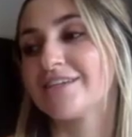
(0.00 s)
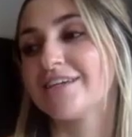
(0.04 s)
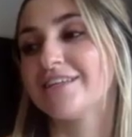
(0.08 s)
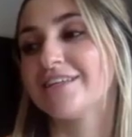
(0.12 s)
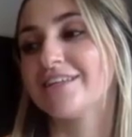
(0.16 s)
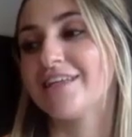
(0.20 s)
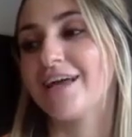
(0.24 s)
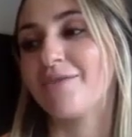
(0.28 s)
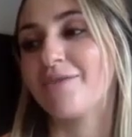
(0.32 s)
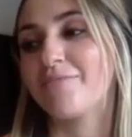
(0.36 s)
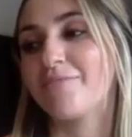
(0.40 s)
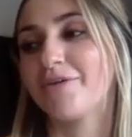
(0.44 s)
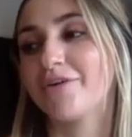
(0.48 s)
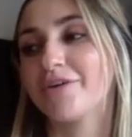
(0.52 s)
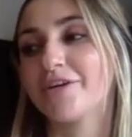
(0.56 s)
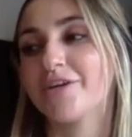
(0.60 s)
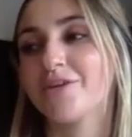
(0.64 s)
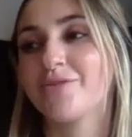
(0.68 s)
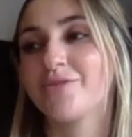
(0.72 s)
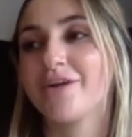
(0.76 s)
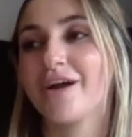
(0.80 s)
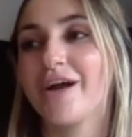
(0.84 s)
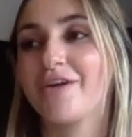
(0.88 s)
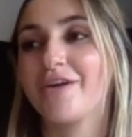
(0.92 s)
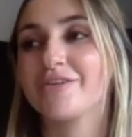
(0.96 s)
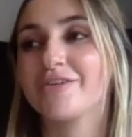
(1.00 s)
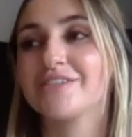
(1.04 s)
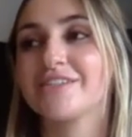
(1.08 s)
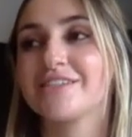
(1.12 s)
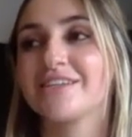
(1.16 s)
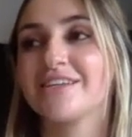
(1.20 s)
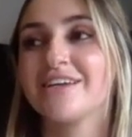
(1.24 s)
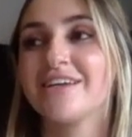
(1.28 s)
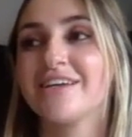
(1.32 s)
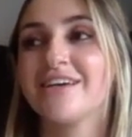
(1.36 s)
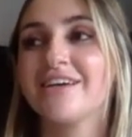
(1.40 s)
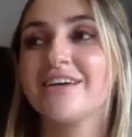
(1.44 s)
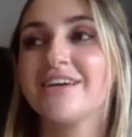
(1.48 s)
in that period where I was
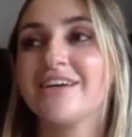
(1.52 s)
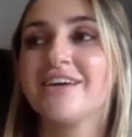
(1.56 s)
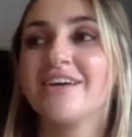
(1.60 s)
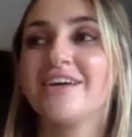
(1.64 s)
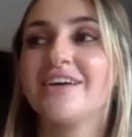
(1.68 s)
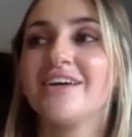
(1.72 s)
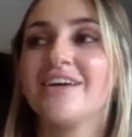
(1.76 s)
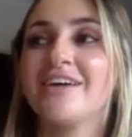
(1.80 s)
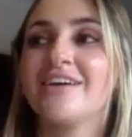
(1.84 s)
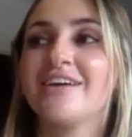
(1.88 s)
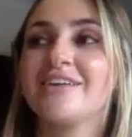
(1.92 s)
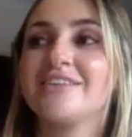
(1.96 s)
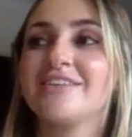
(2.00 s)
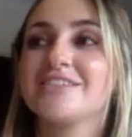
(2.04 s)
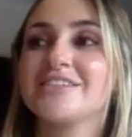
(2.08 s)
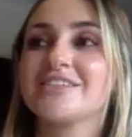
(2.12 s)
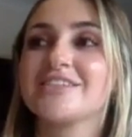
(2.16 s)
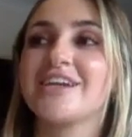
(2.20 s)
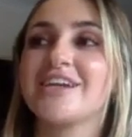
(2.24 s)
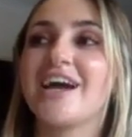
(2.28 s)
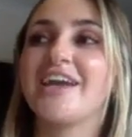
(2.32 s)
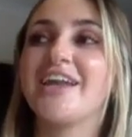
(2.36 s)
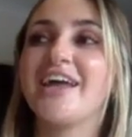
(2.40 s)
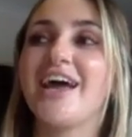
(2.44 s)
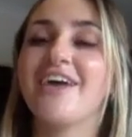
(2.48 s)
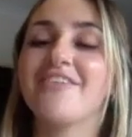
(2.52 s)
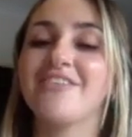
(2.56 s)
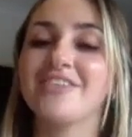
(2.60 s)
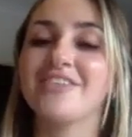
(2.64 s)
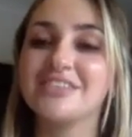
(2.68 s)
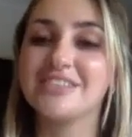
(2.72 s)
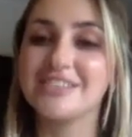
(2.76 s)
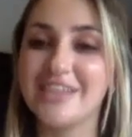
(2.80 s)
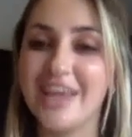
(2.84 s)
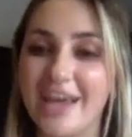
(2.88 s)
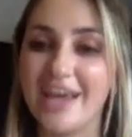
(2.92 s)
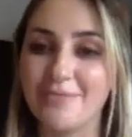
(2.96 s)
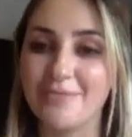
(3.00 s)
just kind of having
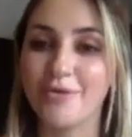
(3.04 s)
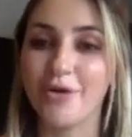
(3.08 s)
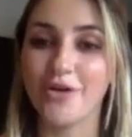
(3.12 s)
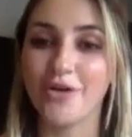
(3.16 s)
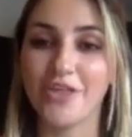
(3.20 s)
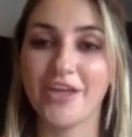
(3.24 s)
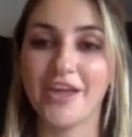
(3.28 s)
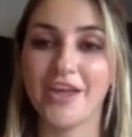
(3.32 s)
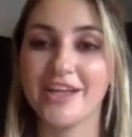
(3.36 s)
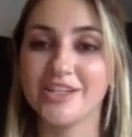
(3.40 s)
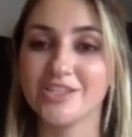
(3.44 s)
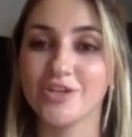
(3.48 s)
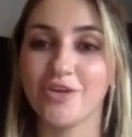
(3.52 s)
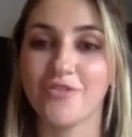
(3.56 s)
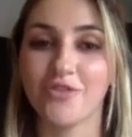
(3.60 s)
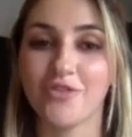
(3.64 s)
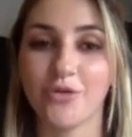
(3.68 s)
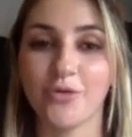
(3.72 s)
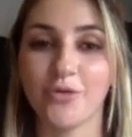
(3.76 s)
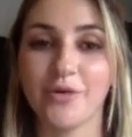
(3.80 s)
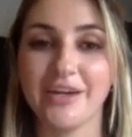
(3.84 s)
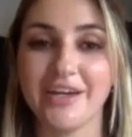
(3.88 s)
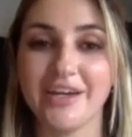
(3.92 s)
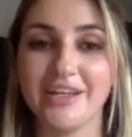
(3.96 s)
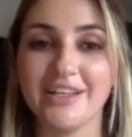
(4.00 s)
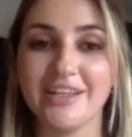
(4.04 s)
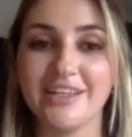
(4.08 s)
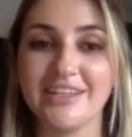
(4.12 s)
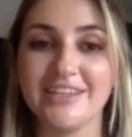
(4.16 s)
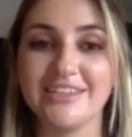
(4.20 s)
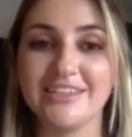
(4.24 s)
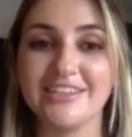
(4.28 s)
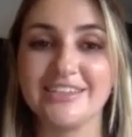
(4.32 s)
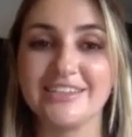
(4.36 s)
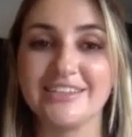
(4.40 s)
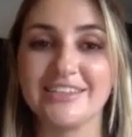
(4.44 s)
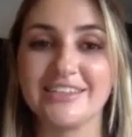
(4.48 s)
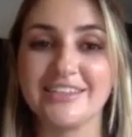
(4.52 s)
to take both hands off the wheel
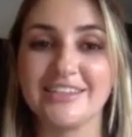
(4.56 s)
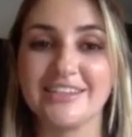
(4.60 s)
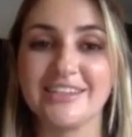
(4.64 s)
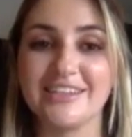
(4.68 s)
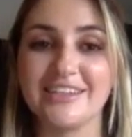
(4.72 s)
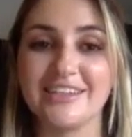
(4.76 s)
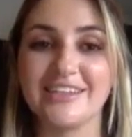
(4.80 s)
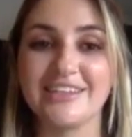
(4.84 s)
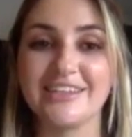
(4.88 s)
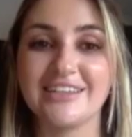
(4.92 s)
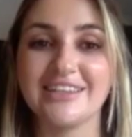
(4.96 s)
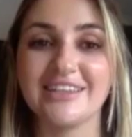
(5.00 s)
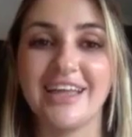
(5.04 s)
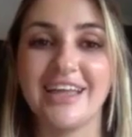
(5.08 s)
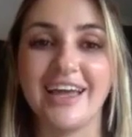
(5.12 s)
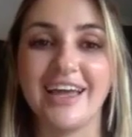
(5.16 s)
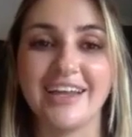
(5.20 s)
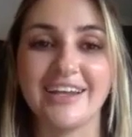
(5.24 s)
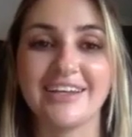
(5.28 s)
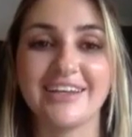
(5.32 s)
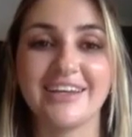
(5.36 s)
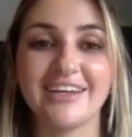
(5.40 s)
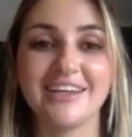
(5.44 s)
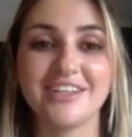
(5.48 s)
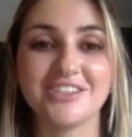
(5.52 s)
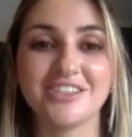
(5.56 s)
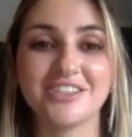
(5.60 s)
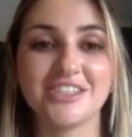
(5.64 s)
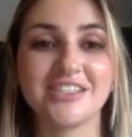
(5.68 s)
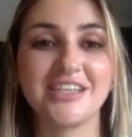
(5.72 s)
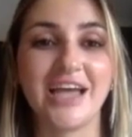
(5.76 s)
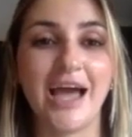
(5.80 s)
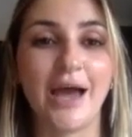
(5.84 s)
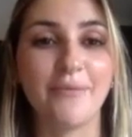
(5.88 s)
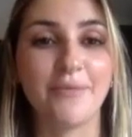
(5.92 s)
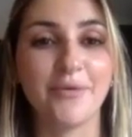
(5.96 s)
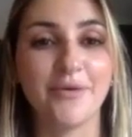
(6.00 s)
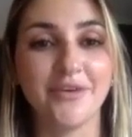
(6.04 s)
and let it just
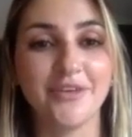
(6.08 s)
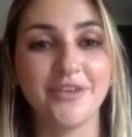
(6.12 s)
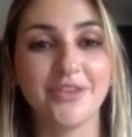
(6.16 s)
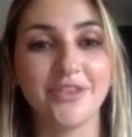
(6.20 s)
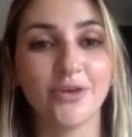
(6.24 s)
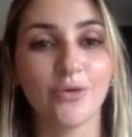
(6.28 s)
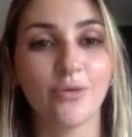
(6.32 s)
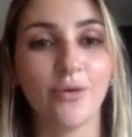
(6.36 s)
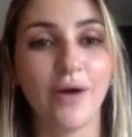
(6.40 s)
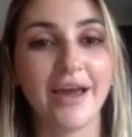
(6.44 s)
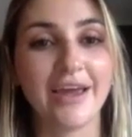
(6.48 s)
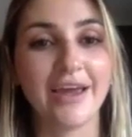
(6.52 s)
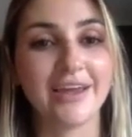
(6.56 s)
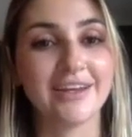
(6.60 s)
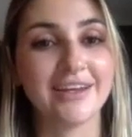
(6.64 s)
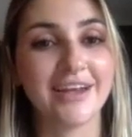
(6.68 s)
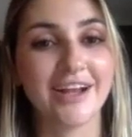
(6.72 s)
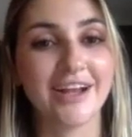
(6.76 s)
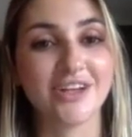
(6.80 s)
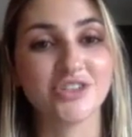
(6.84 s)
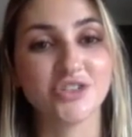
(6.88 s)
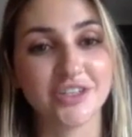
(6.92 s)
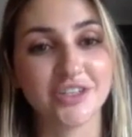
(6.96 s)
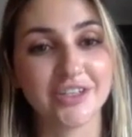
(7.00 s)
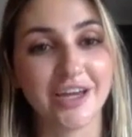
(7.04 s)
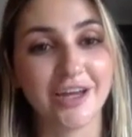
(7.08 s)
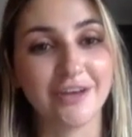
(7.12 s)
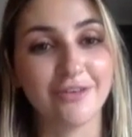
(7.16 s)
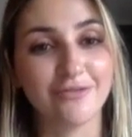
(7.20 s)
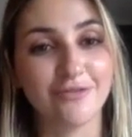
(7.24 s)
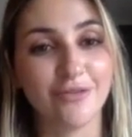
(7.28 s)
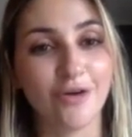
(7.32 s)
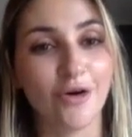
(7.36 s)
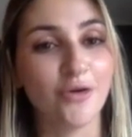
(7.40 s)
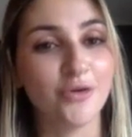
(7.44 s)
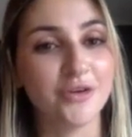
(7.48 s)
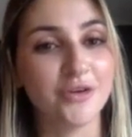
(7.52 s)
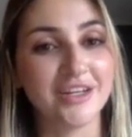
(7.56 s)
happen the way it naturally
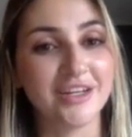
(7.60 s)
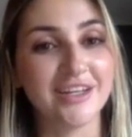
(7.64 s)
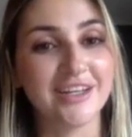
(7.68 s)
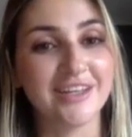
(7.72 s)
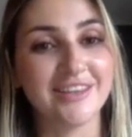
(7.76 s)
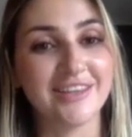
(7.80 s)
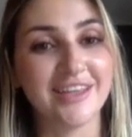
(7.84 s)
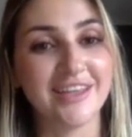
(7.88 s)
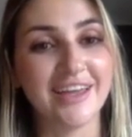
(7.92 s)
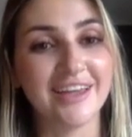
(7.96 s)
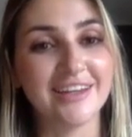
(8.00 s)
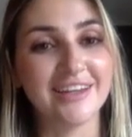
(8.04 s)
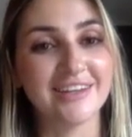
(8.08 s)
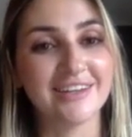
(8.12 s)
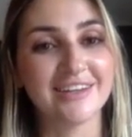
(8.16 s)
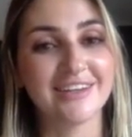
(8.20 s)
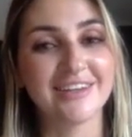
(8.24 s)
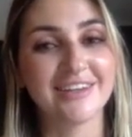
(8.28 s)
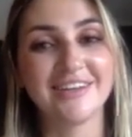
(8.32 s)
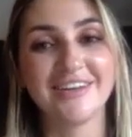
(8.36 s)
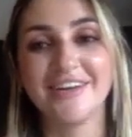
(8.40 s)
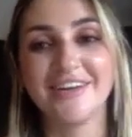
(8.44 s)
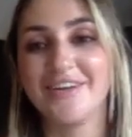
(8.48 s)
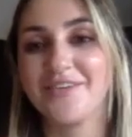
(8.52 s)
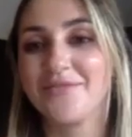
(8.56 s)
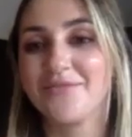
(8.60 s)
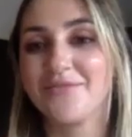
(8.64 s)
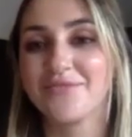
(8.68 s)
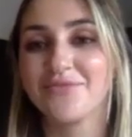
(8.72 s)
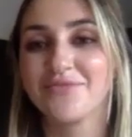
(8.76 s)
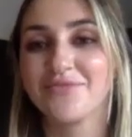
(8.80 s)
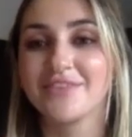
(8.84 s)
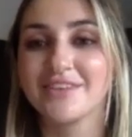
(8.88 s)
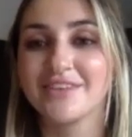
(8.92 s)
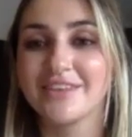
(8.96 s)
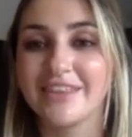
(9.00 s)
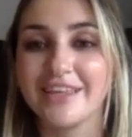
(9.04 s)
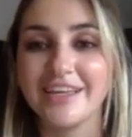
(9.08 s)
unfolded, and then
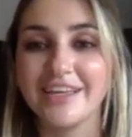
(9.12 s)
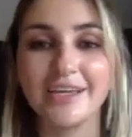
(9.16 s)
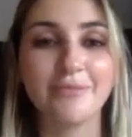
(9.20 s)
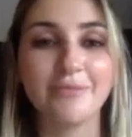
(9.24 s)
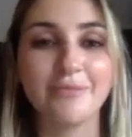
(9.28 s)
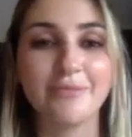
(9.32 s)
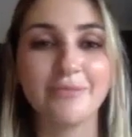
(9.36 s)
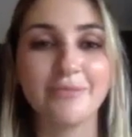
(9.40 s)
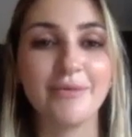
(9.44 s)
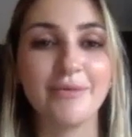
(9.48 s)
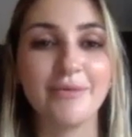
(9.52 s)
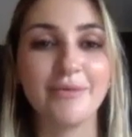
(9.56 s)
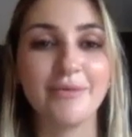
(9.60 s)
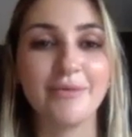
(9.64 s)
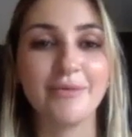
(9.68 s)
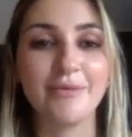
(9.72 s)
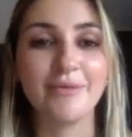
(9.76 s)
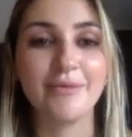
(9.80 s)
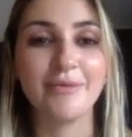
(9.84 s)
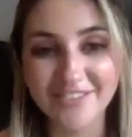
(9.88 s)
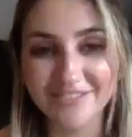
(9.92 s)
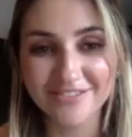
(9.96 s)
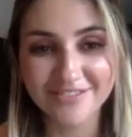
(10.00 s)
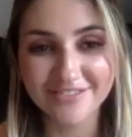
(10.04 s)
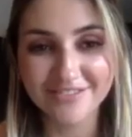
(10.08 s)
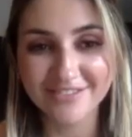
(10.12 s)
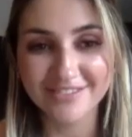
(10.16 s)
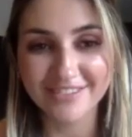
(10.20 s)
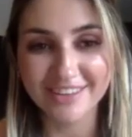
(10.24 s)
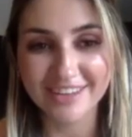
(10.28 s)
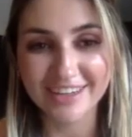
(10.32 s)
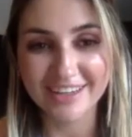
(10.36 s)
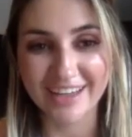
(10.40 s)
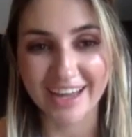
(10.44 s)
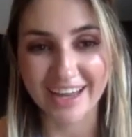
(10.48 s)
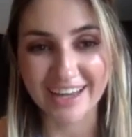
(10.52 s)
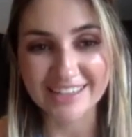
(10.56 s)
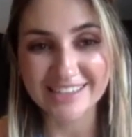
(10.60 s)
think about it later,
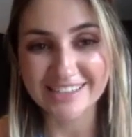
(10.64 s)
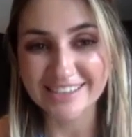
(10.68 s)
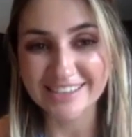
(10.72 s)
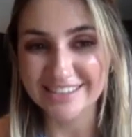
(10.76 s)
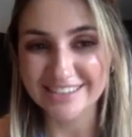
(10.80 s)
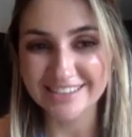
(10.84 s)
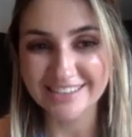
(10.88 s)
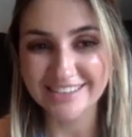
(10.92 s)
I guess.